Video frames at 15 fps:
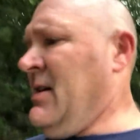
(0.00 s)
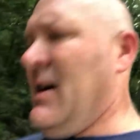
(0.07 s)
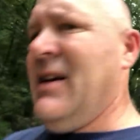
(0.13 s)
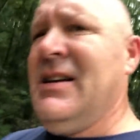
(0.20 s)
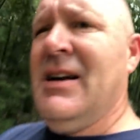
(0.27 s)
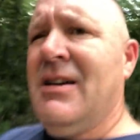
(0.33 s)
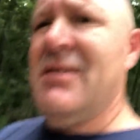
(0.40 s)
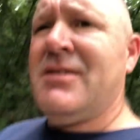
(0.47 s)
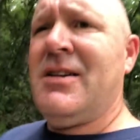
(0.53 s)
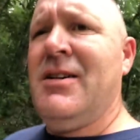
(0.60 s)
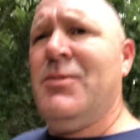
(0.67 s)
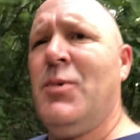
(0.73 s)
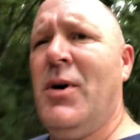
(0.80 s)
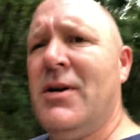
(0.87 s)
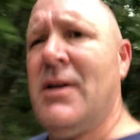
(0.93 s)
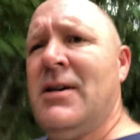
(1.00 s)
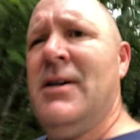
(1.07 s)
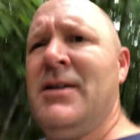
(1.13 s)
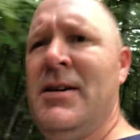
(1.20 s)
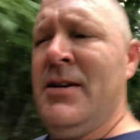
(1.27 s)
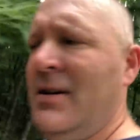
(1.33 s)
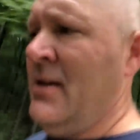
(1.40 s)
How do y'all just keep working?
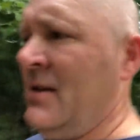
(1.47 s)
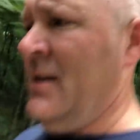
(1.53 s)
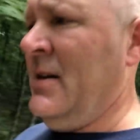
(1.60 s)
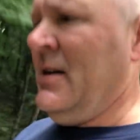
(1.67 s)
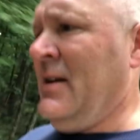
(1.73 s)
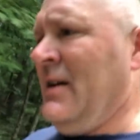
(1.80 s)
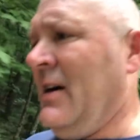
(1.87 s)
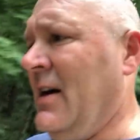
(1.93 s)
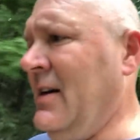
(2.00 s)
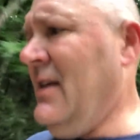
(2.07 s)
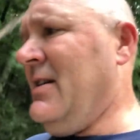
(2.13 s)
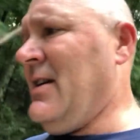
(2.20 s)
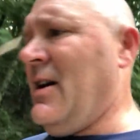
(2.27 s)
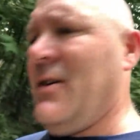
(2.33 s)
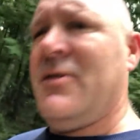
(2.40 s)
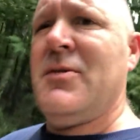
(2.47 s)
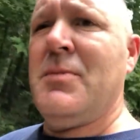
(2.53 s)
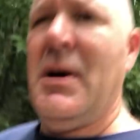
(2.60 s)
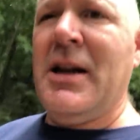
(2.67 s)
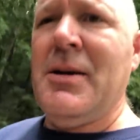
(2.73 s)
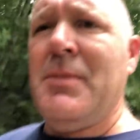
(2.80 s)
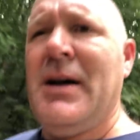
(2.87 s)
I need to talk to
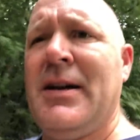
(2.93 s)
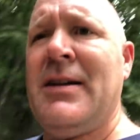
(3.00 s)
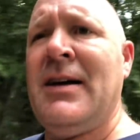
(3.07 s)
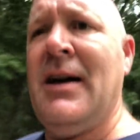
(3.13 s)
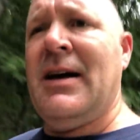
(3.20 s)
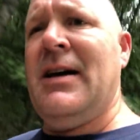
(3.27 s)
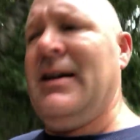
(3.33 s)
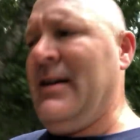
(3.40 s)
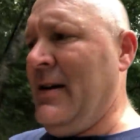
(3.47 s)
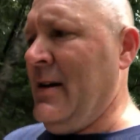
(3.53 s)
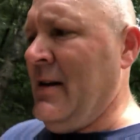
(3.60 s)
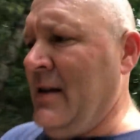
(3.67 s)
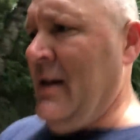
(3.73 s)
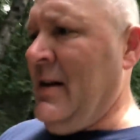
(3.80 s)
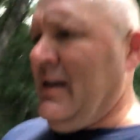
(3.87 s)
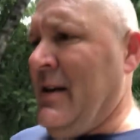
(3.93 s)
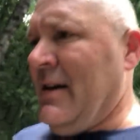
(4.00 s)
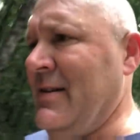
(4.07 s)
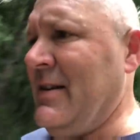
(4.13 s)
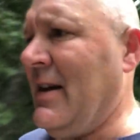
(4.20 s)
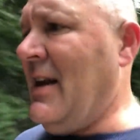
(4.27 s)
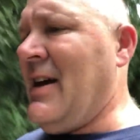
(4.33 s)
somebody about that.
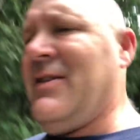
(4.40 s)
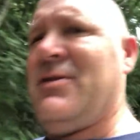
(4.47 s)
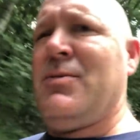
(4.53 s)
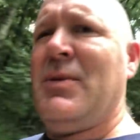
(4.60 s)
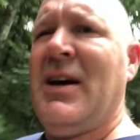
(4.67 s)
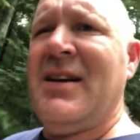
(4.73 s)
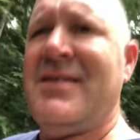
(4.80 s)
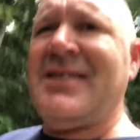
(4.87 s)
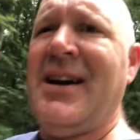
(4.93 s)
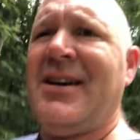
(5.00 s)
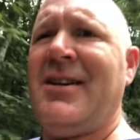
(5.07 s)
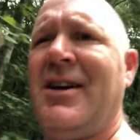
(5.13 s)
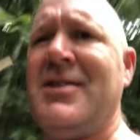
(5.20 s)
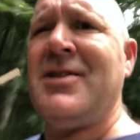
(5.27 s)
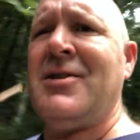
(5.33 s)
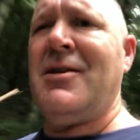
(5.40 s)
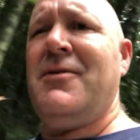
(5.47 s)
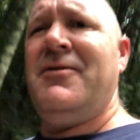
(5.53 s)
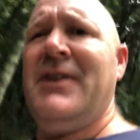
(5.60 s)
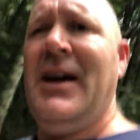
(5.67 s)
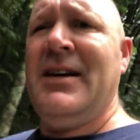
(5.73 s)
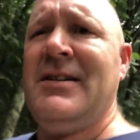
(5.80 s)
That's got to have some kind of psychological
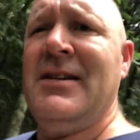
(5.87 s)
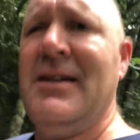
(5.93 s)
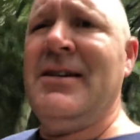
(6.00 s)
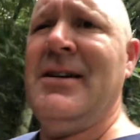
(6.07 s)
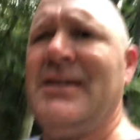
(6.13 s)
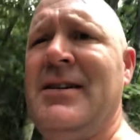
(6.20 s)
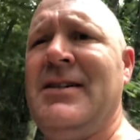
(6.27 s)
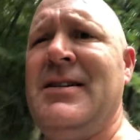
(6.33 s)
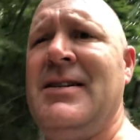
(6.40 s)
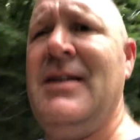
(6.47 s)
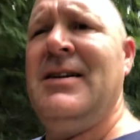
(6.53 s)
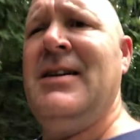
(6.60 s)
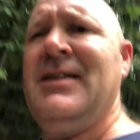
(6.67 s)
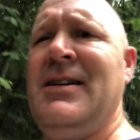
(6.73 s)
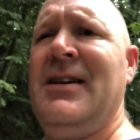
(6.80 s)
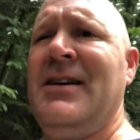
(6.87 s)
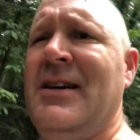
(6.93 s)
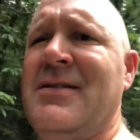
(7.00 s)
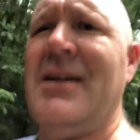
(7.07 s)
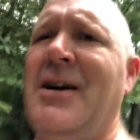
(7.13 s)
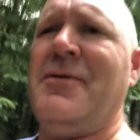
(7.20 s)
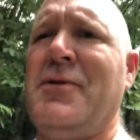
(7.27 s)
effect.
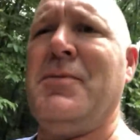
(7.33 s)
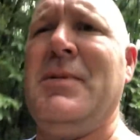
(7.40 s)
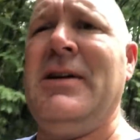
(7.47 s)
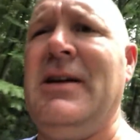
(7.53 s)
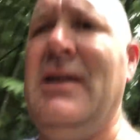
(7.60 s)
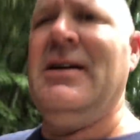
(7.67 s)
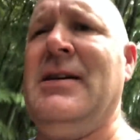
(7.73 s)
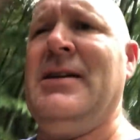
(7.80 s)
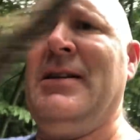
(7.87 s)
That's not for me.